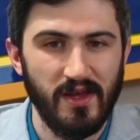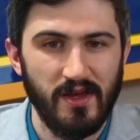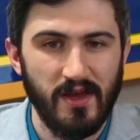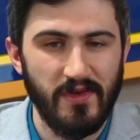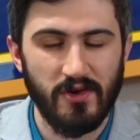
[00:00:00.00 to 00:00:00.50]

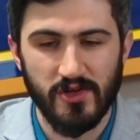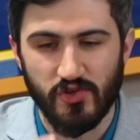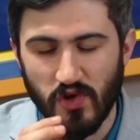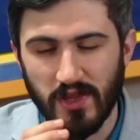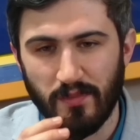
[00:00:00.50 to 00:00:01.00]
If they were to
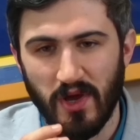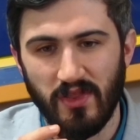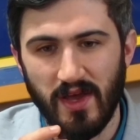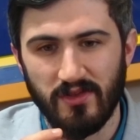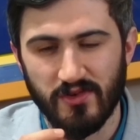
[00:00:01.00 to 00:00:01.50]
drink the Bud
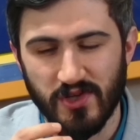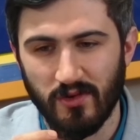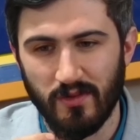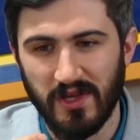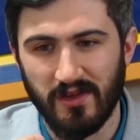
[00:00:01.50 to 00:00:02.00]
Light, their
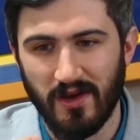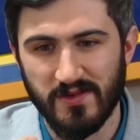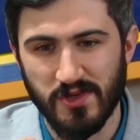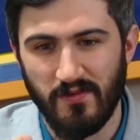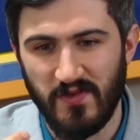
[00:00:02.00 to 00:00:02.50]
tongue would become
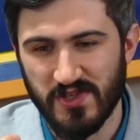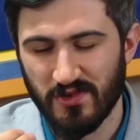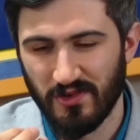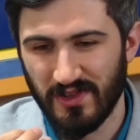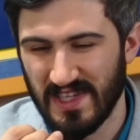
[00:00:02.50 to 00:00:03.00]
so
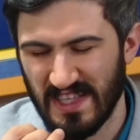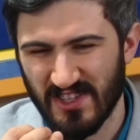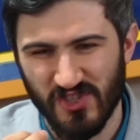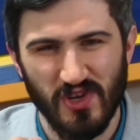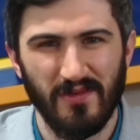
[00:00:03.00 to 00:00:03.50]
viscerally
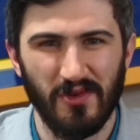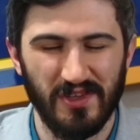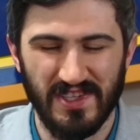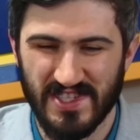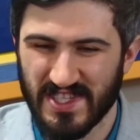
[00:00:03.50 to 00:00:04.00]

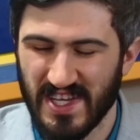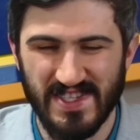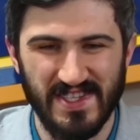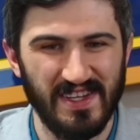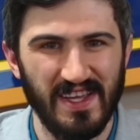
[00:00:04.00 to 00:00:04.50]
shriveled and
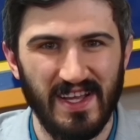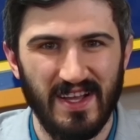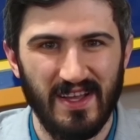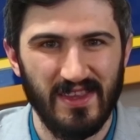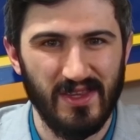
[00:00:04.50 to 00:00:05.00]
disgusted,
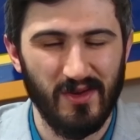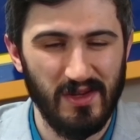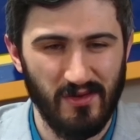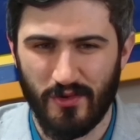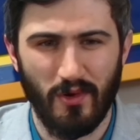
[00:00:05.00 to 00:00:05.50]
they would
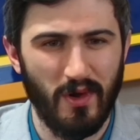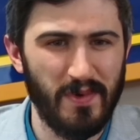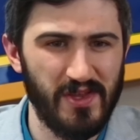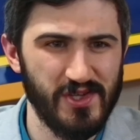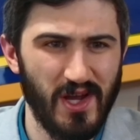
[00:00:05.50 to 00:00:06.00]
either throw
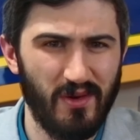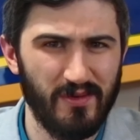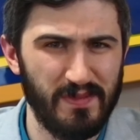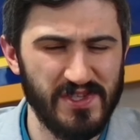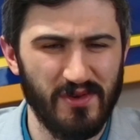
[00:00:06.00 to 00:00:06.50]
up on the show
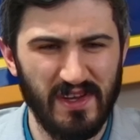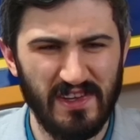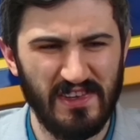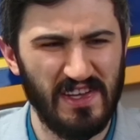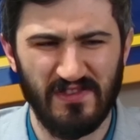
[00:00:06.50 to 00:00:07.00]
or be so
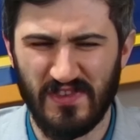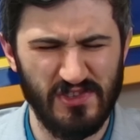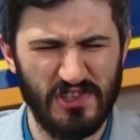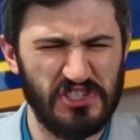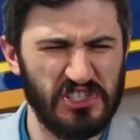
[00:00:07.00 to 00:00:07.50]

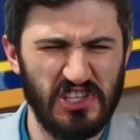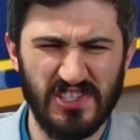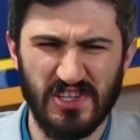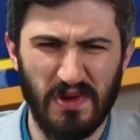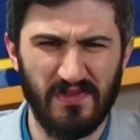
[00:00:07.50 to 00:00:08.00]
viscerally
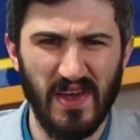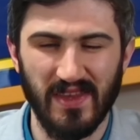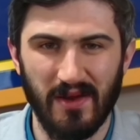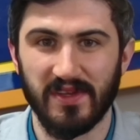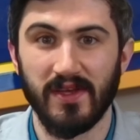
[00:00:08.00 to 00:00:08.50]
disgusted by the fact
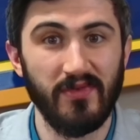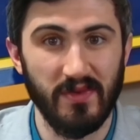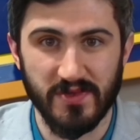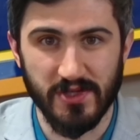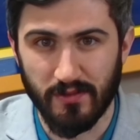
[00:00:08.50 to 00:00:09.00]
that I would give
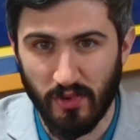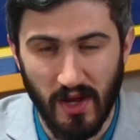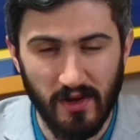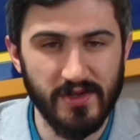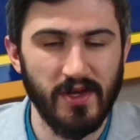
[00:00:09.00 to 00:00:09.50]
them such a
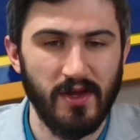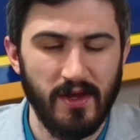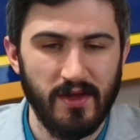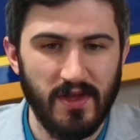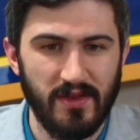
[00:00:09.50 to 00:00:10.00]
product
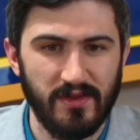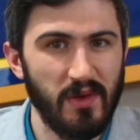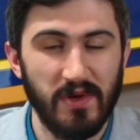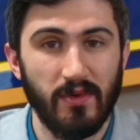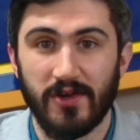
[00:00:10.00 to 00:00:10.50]
that
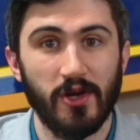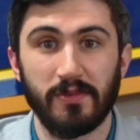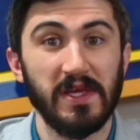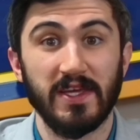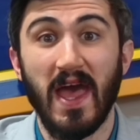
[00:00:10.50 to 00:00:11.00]
they would never want to talk
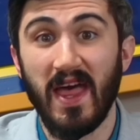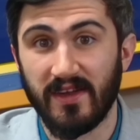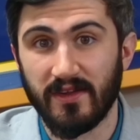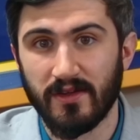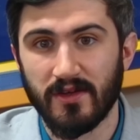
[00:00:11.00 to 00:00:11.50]
to me
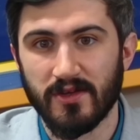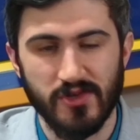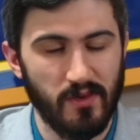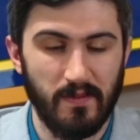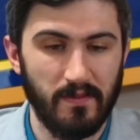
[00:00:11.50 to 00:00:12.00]
again.
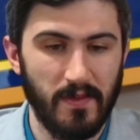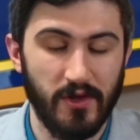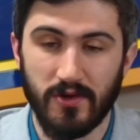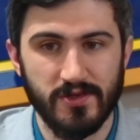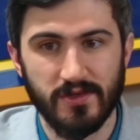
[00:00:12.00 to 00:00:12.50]
So I
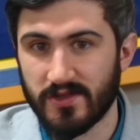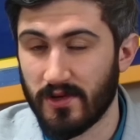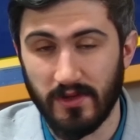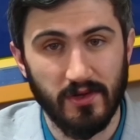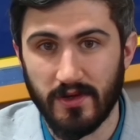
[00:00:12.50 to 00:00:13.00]

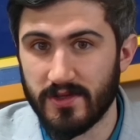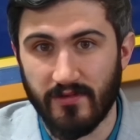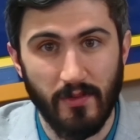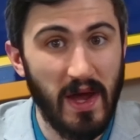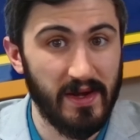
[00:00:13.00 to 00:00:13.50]
certainly couldn't use it
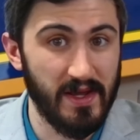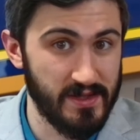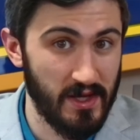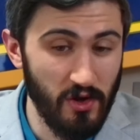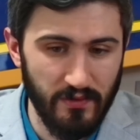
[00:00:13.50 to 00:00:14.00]
for
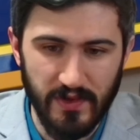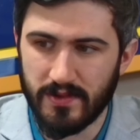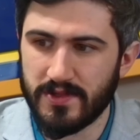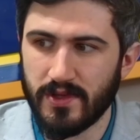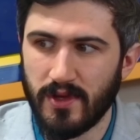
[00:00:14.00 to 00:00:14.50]
podcast interviews.